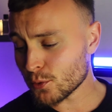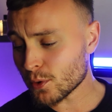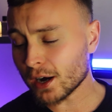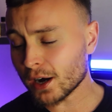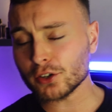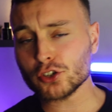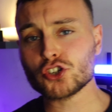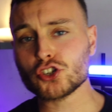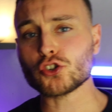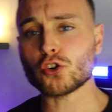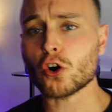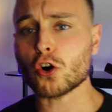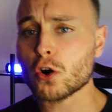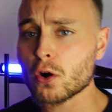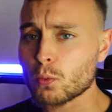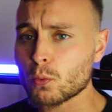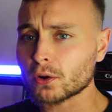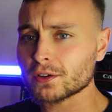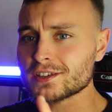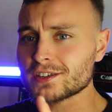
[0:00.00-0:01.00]
were
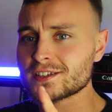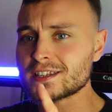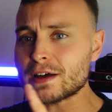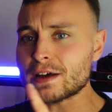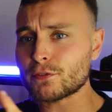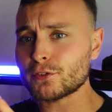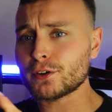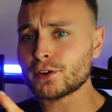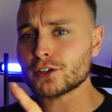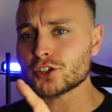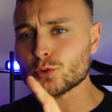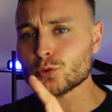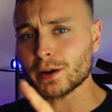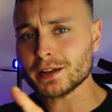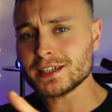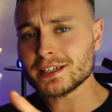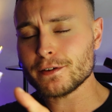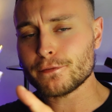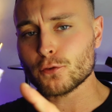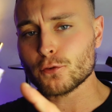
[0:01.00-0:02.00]
unsure what
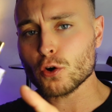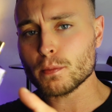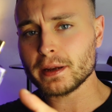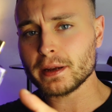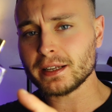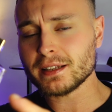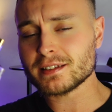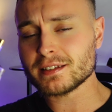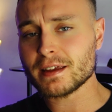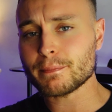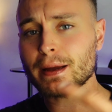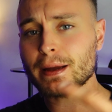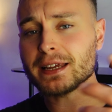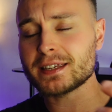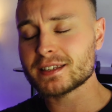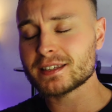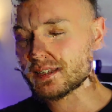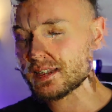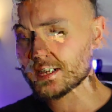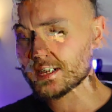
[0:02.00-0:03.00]
724 means, it
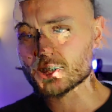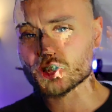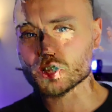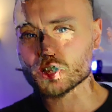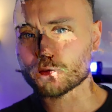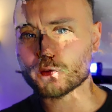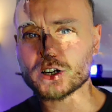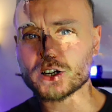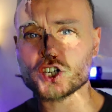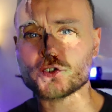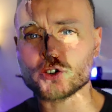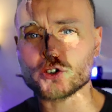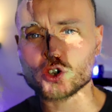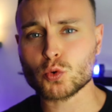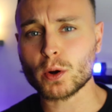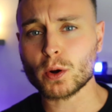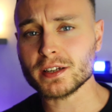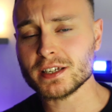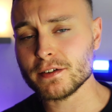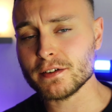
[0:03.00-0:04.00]
basically is just French for
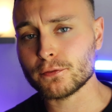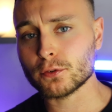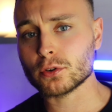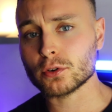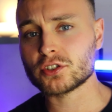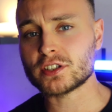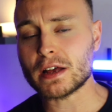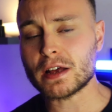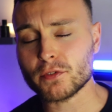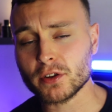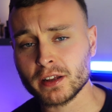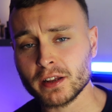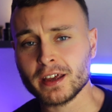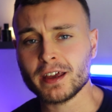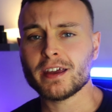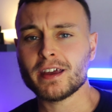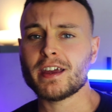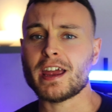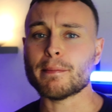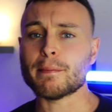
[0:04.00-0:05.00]
24/7.
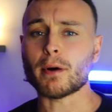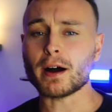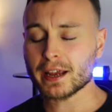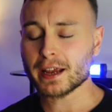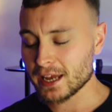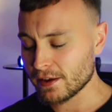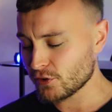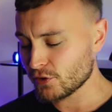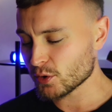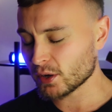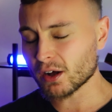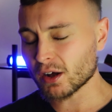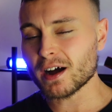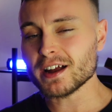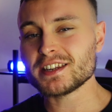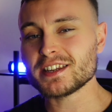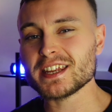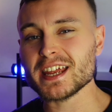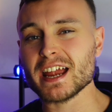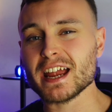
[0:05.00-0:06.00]
It might give you an
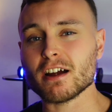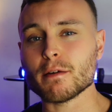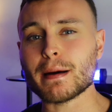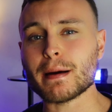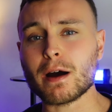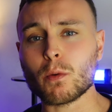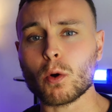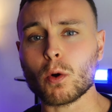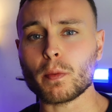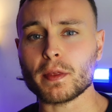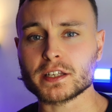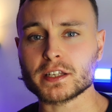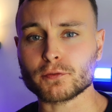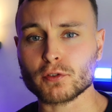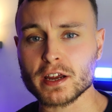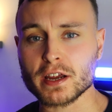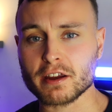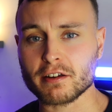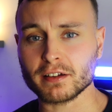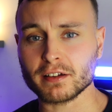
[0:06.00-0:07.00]
idea about what this
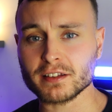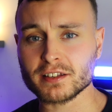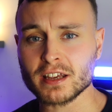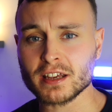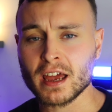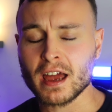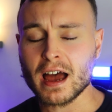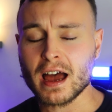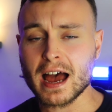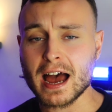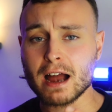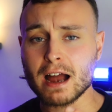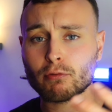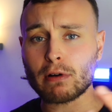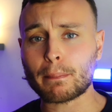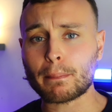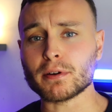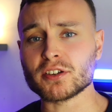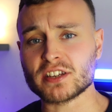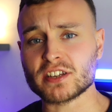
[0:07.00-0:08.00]
fragrance
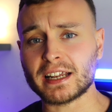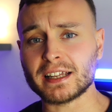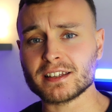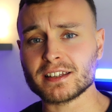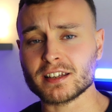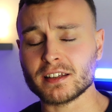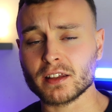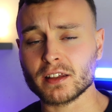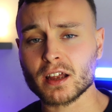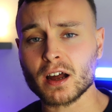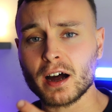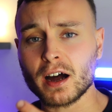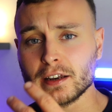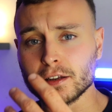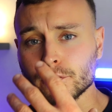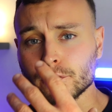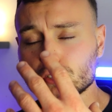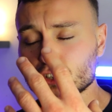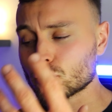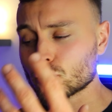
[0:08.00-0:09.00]
represents and the kind
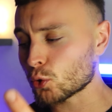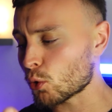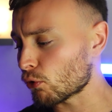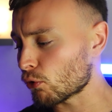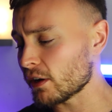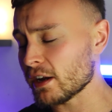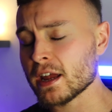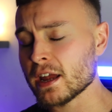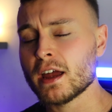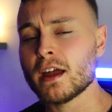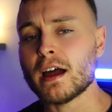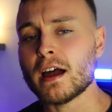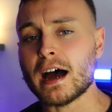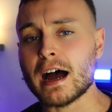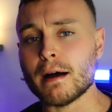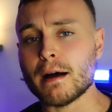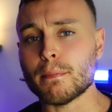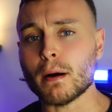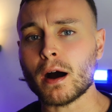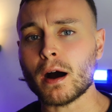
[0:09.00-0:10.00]
of story
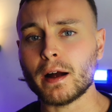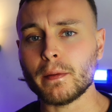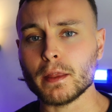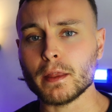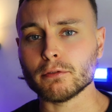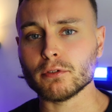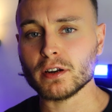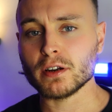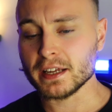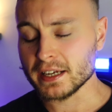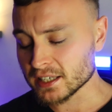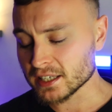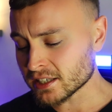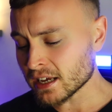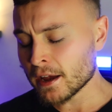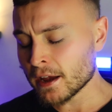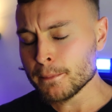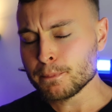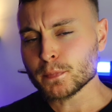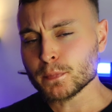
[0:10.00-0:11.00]
behind the release.
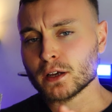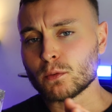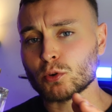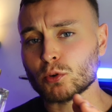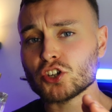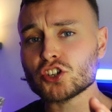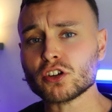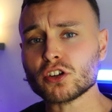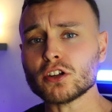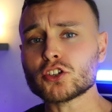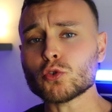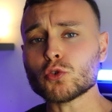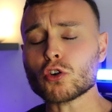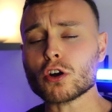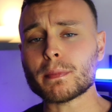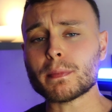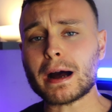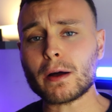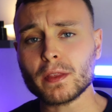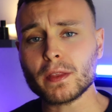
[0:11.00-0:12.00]
We're just going to talk
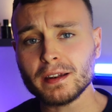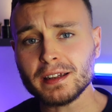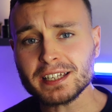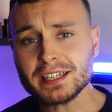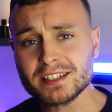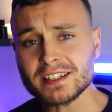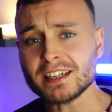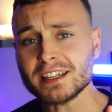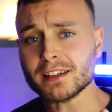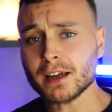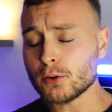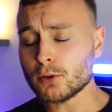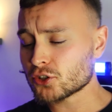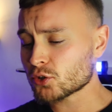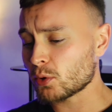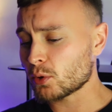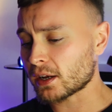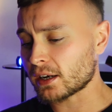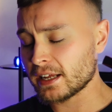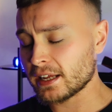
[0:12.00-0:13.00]
about the listed notes
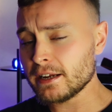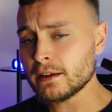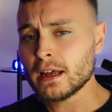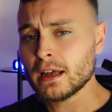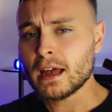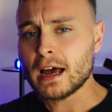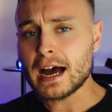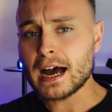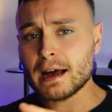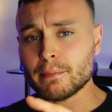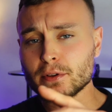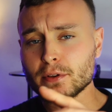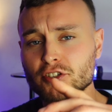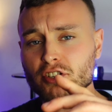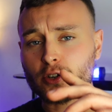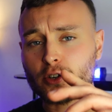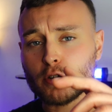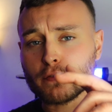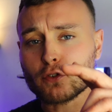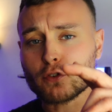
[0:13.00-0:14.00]
quickly.
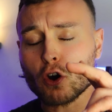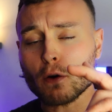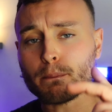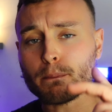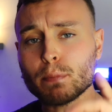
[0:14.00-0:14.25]
So you've got